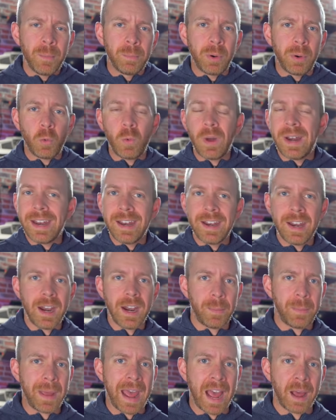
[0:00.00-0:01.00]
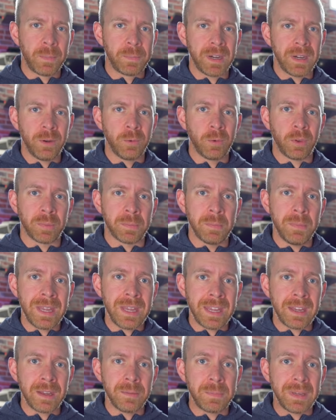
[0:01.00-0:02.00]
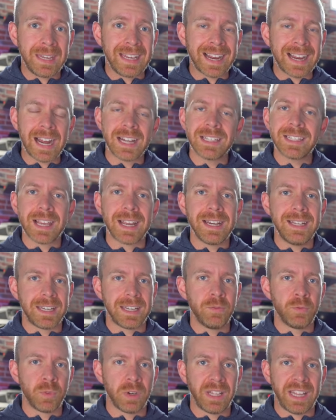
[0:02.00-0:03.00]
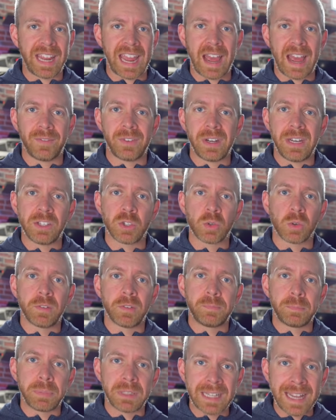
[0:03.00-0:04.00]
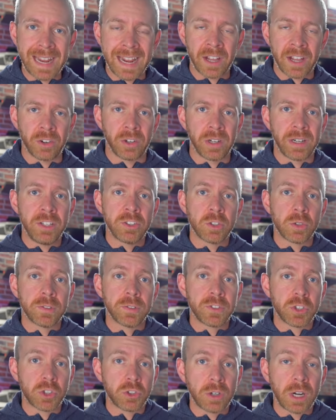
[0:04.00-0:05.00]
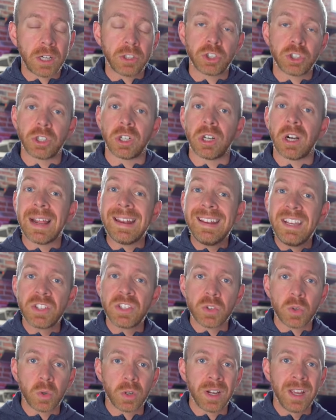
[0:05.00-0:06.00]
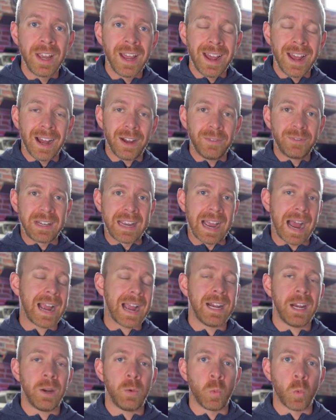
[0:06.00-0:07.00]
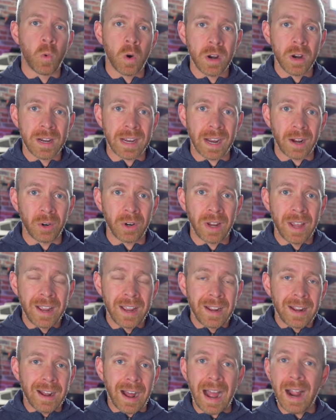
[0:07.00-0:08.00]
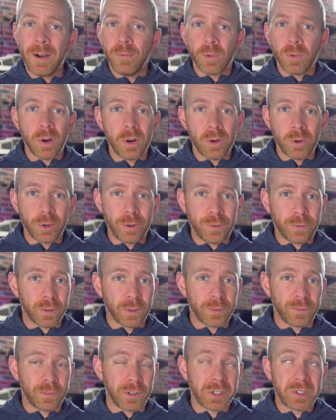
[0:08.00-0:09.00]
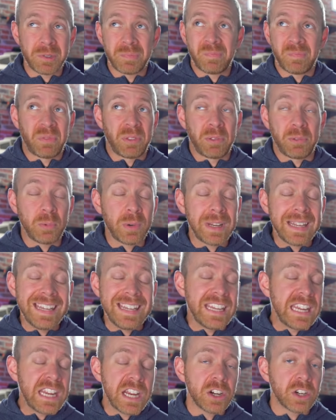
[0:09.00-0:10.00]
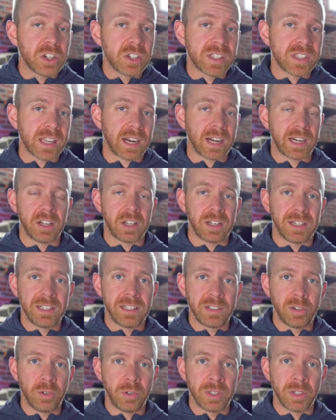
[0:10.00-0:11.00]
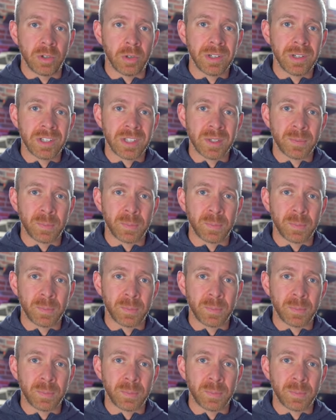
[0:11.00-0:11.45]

But what ended up happening with me, because I didn't really have any sort of plan or any sort of structure or any sort of guided workout, I rode for the first 3 years that I got into endurance